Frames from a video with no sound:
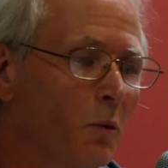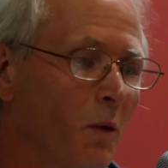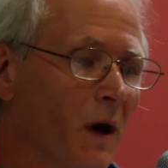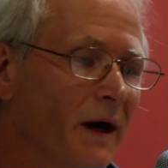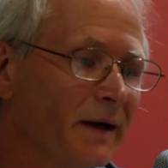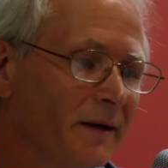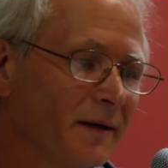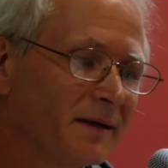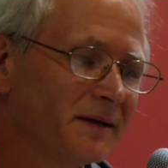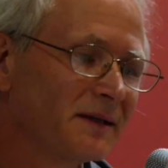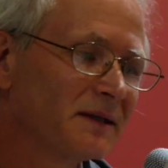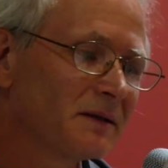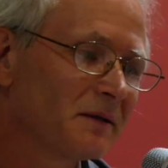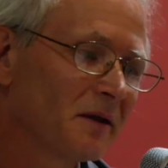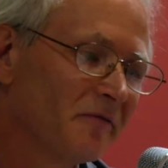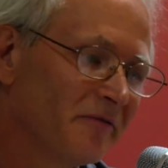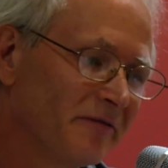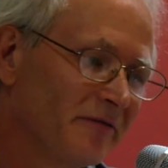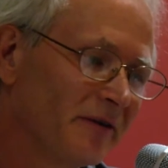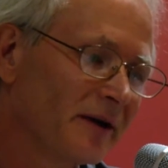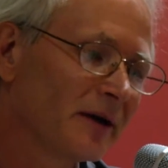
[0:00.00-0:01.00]
What is
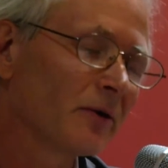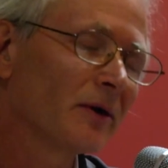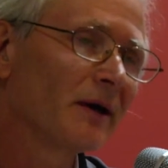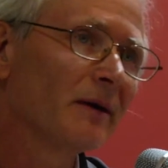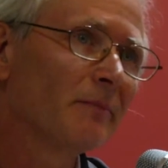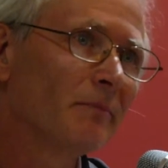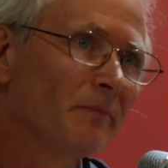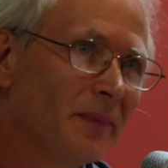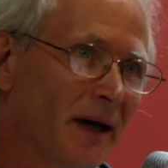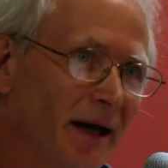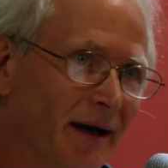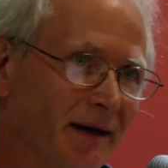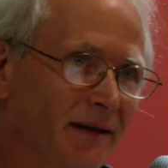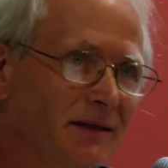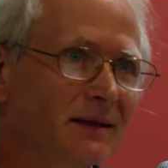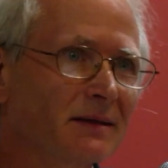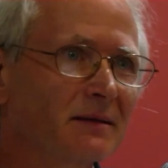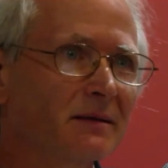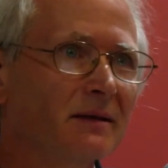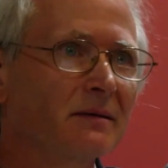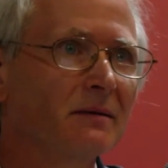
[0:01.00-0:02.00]
the very
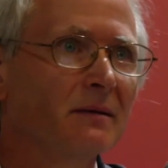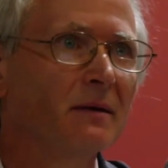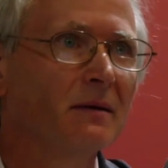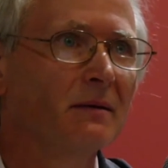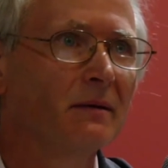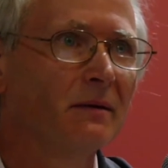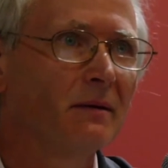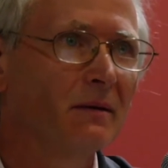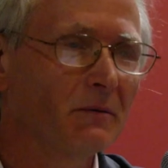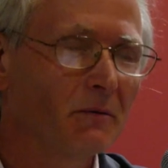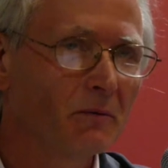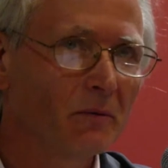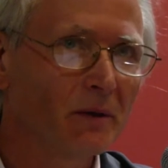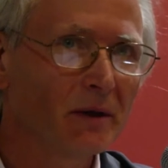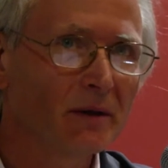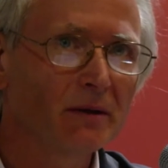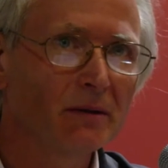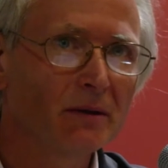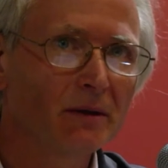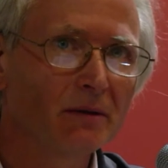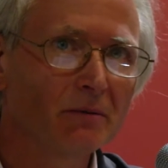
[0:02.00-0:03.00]
best that we
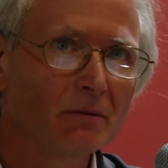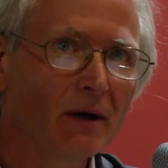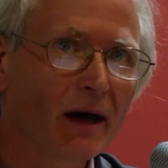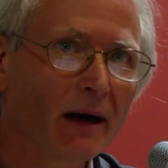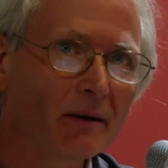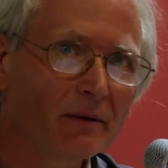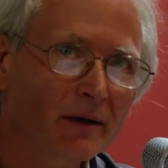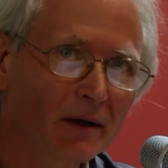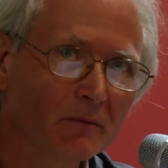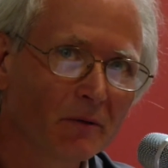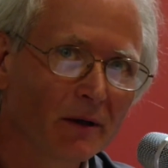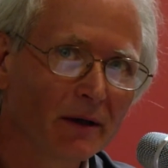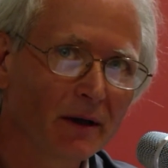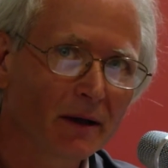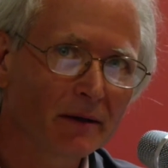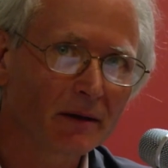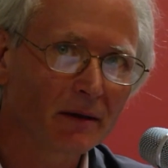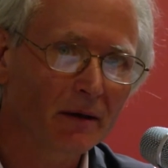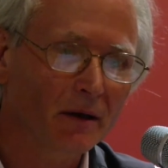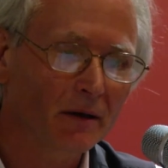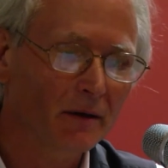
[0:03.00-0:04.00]
can do? How can we
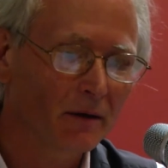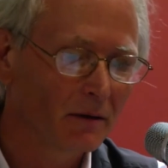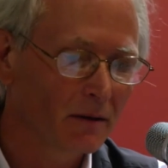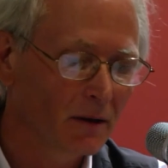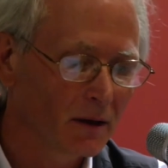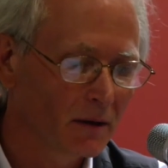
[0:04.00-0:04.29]
get there?